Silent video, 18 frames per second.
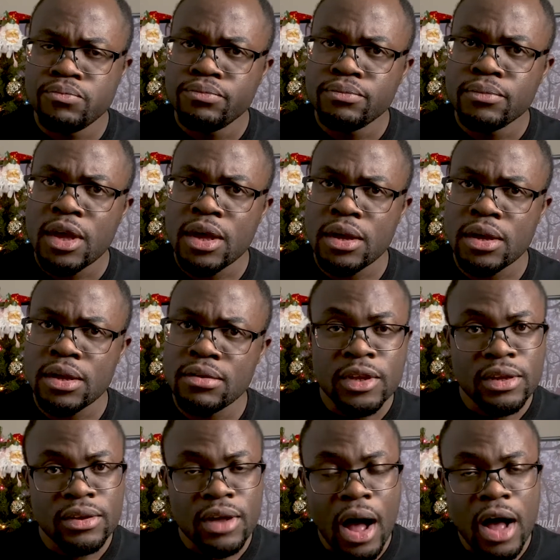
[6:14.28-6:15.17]
is
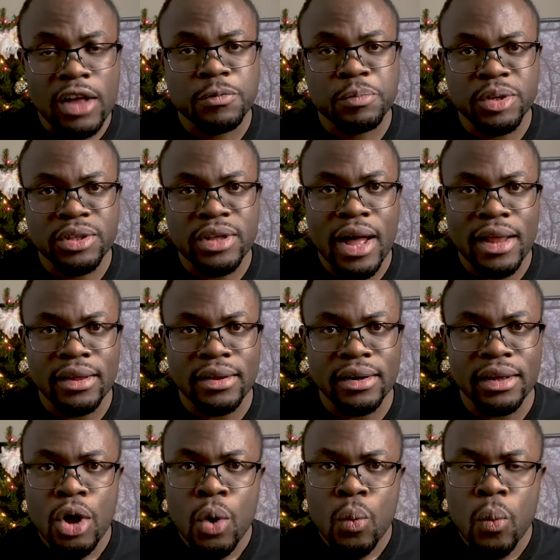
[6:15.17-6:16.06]

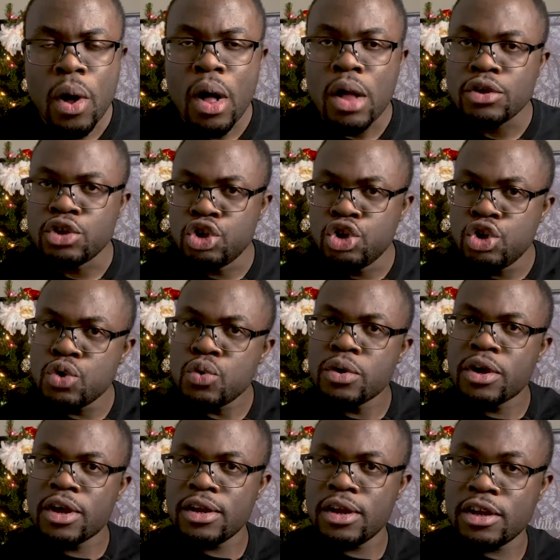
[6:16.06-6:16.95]
hospitality. Well, you
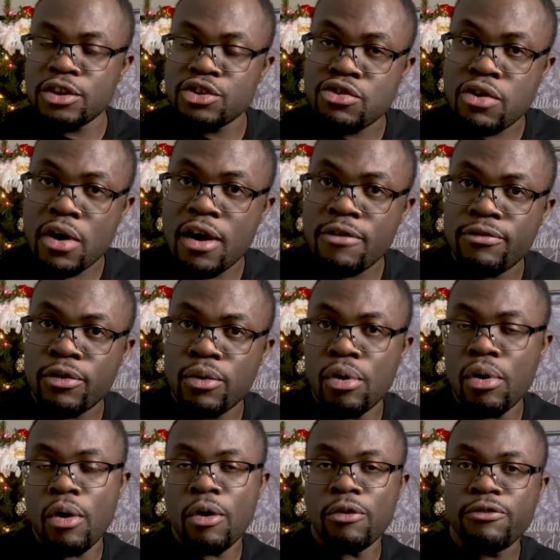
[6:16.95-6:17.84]
cannot
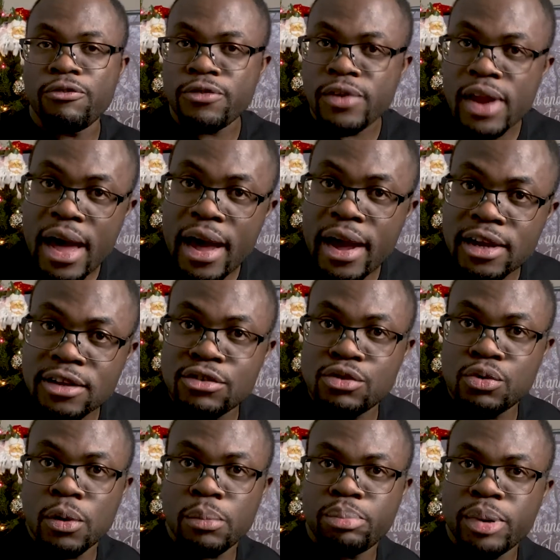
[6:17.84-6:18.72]
travel or fly
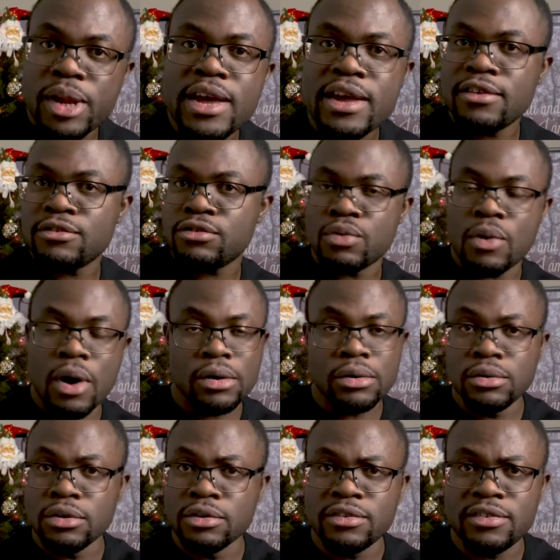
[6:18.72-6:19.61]
to a place,
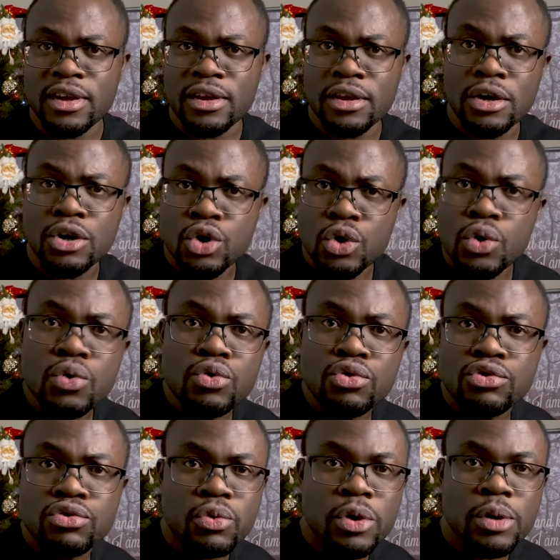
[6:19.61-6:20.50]
or take a cruise
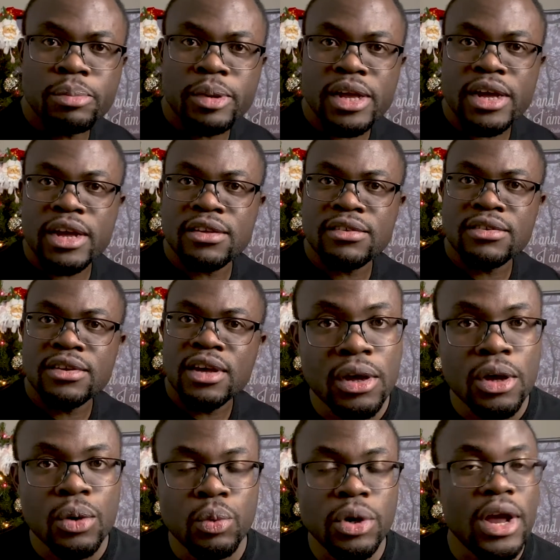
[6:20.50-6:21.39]
to a place
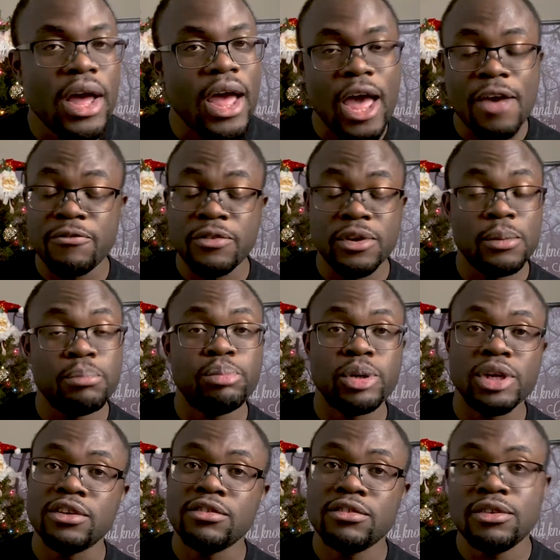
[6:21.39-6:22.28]
without having a
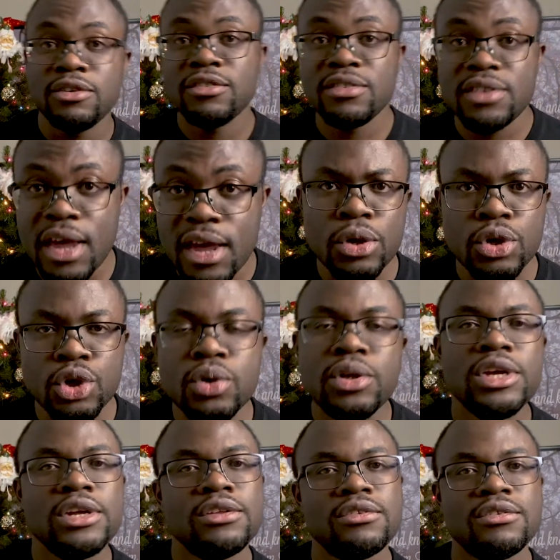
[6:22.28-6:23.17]
place to stay. You
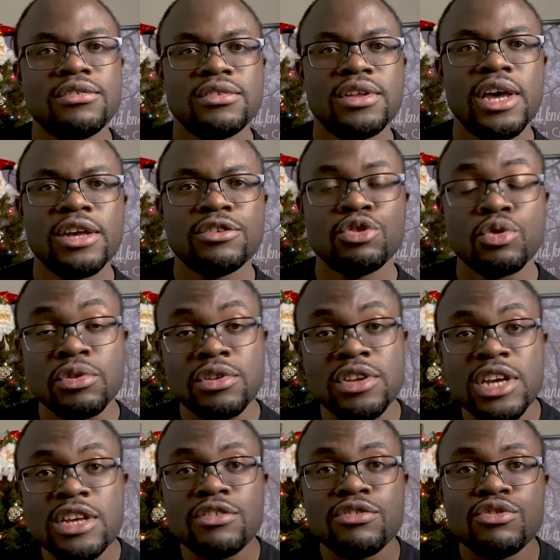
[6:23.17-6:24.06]
need to stay. So
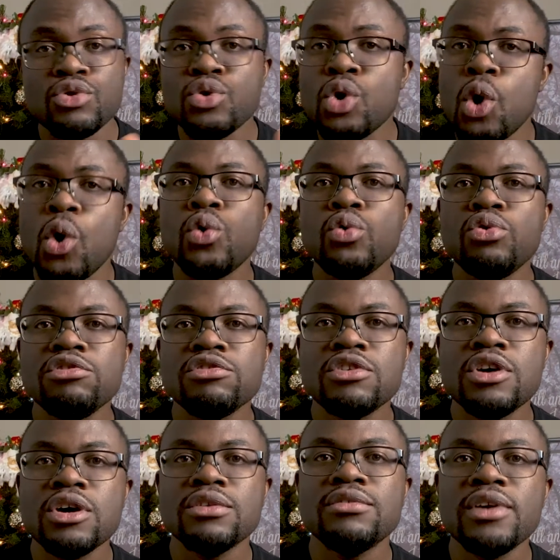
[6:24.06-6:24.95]
these two always
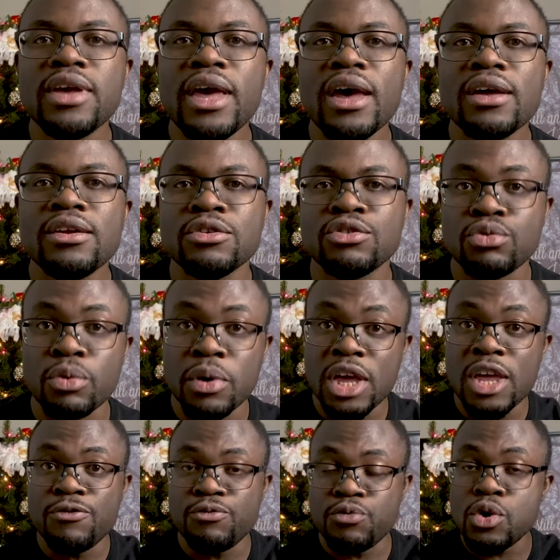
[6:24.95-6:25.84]
go together. So
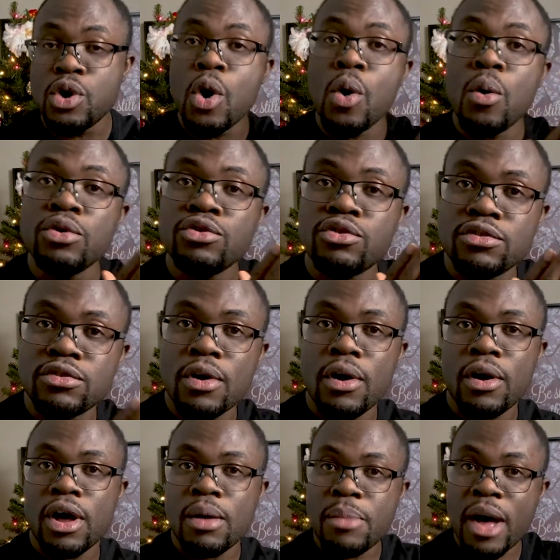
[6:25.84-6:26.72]
if we're going to
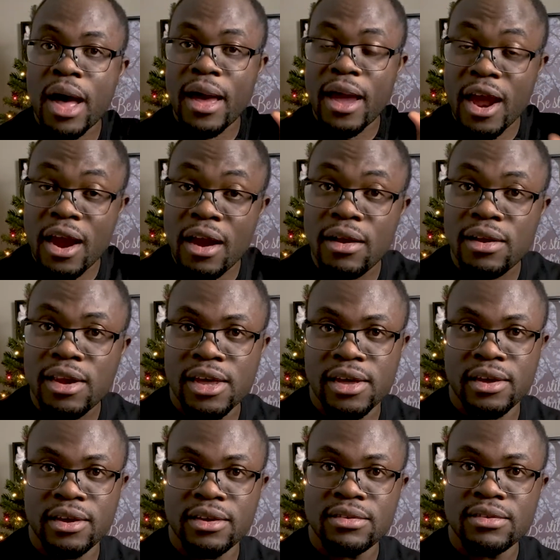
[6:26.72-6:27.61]
talk about
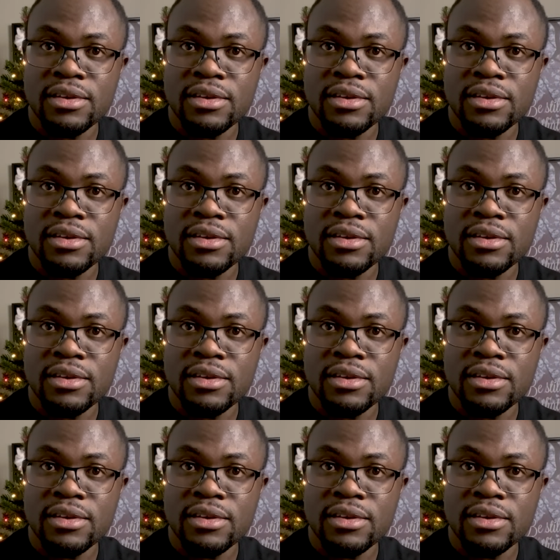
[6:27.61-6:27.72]
airlines